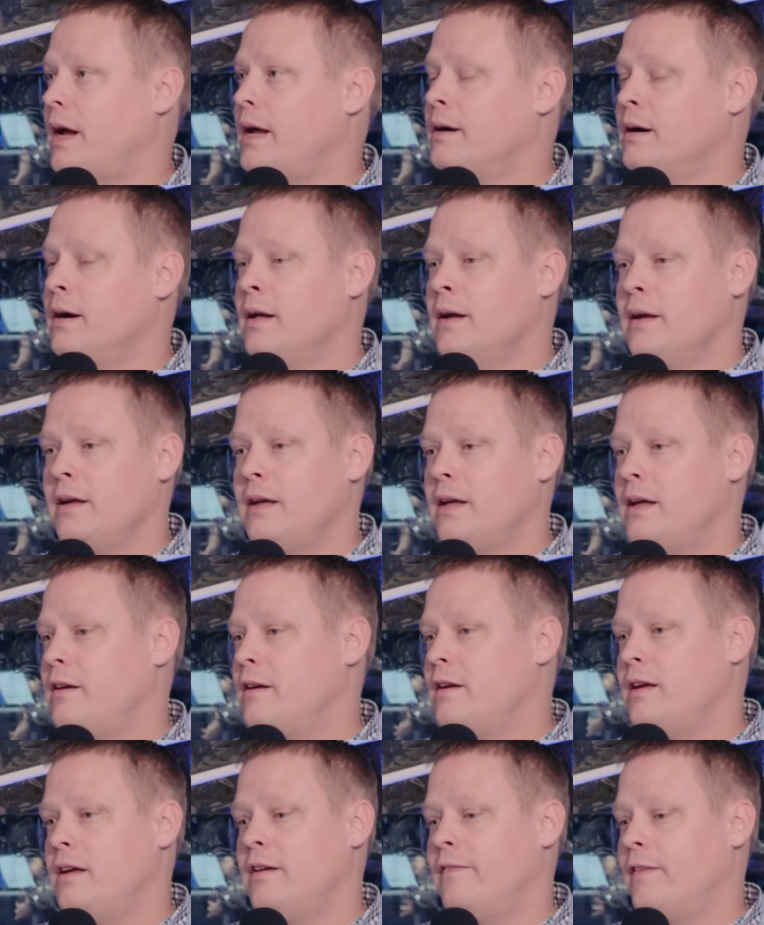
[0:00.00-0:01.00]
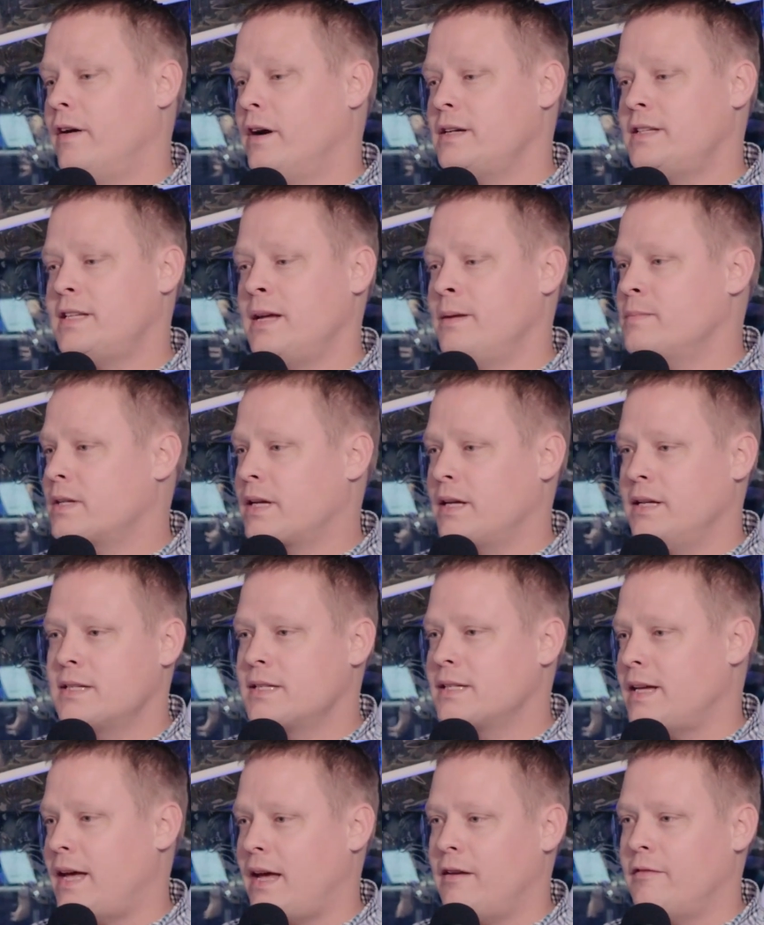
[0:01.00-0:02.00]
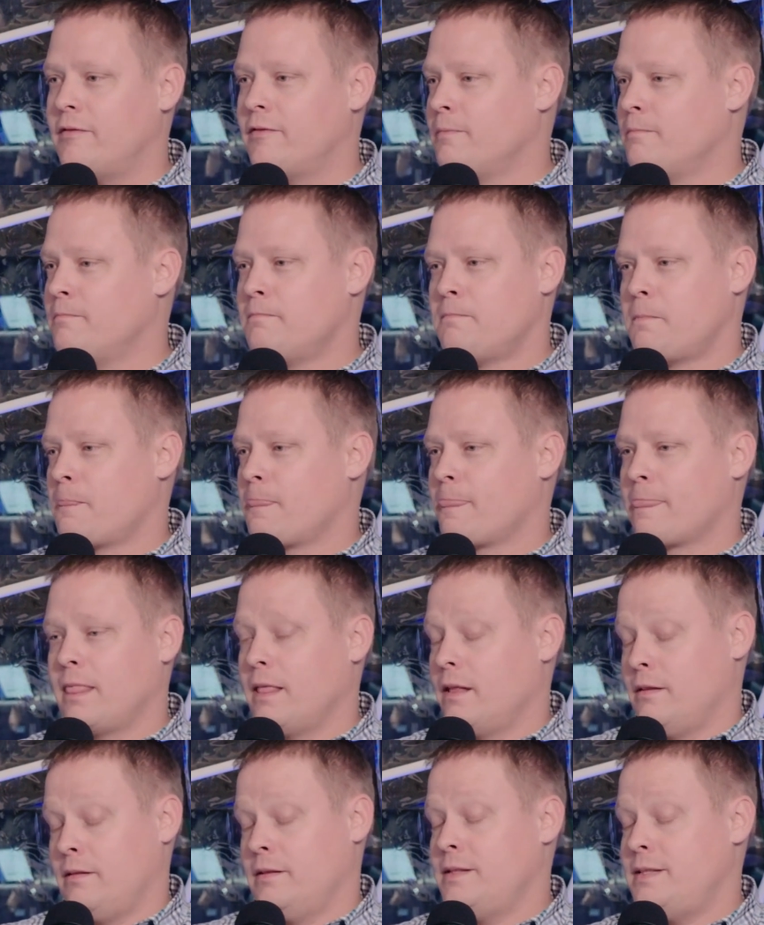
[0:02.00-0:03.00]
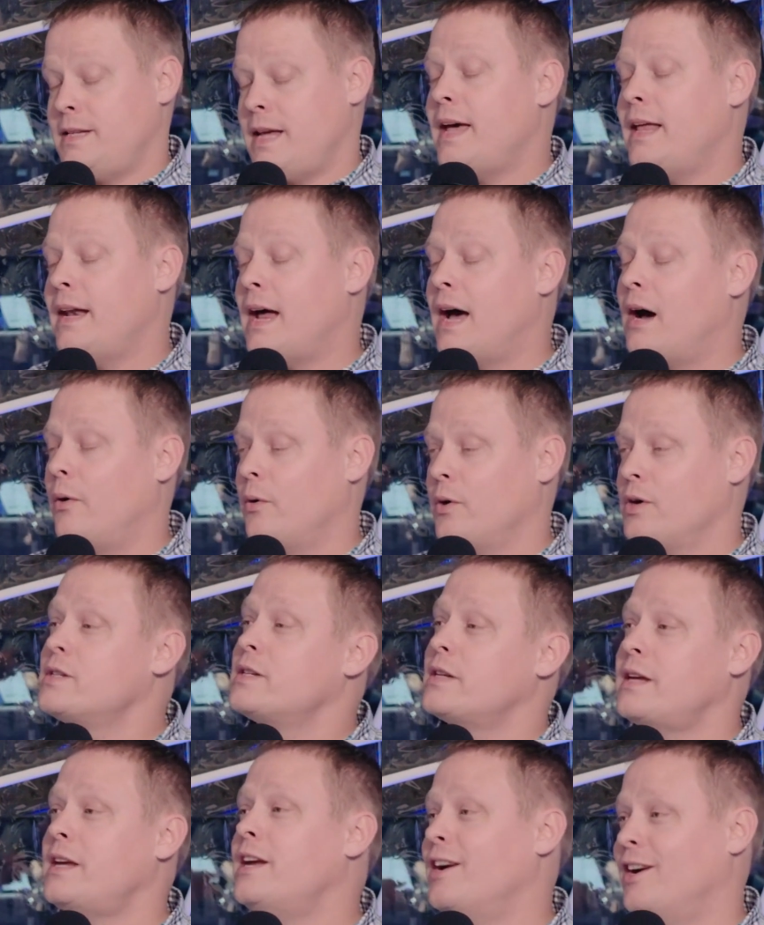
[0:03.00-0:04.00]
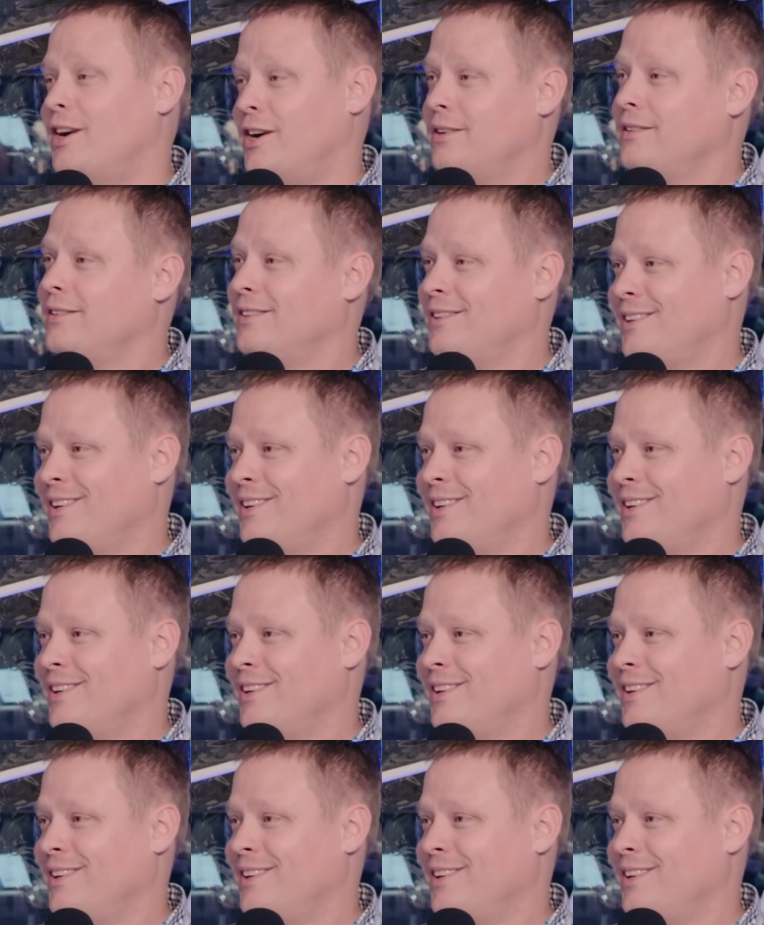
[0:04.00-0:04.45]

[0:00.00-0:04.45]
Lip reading: right? If our teams can save 10 hours a year,